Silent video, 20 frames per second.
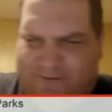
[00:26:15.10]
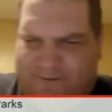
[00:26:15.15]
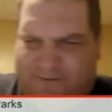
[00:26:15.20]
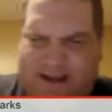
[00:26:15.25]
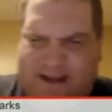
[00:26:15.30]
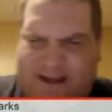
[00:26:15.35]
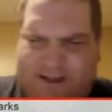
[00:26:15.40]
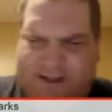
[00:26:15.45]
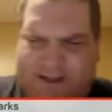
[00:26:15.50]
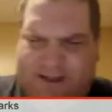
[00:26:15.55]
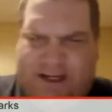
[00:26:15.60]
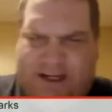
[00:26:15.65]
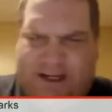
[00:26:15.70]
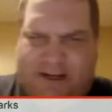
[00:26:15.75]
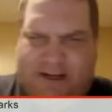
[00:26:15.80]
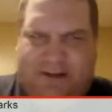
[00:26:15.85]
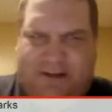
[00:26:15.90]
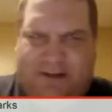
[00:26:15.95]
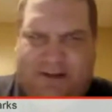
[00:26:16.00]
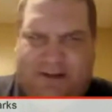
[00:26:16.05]
for 800
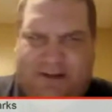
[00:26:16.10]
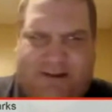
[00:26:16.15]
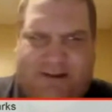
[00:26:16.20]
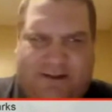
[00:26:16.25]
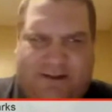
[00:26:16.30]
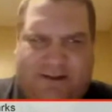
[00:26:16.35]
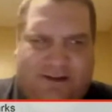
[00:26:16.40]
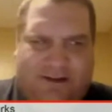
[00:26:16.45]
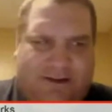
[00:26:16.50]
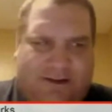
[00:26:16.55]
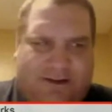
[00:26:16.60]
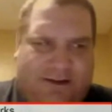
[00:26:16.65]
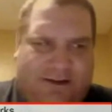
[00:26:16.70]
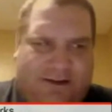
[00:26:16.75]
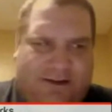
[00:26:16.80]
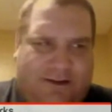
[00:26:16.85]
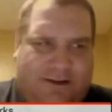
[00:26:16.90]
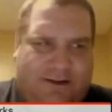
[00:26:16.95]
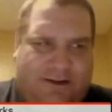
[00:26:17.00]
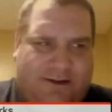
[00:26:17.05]
years,
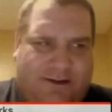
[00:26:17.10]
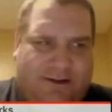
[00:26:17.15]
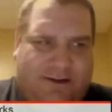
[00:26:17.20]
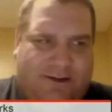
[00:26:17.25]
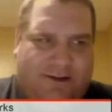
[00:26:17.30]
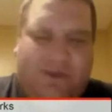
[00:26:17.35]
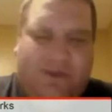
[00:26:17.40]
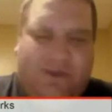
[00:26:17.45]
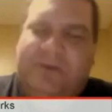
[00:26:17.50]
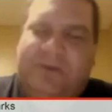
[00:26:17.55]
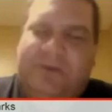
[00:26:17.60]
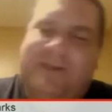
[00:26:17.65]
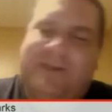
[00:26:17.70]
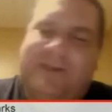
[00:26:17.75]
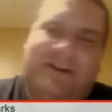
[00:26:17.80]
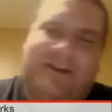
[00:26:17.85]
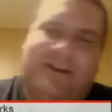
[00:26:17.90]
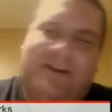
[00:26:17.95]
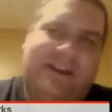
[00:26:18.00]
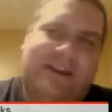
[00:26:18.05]
who's been
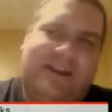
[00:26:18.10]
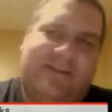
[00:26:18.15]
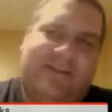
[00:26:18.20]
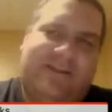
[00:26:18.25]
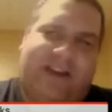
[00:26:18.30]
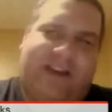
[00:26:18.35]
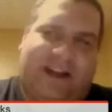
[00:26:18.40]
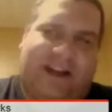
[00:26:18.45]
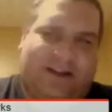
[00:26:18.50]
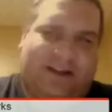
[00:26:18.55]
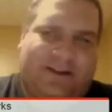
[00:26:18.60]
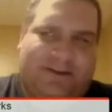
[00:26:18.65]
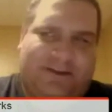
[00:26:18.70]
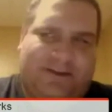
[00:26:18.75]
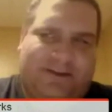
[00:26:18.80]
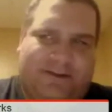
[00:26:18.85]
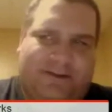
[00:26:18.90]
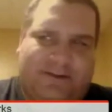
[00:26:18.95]
riding the fox?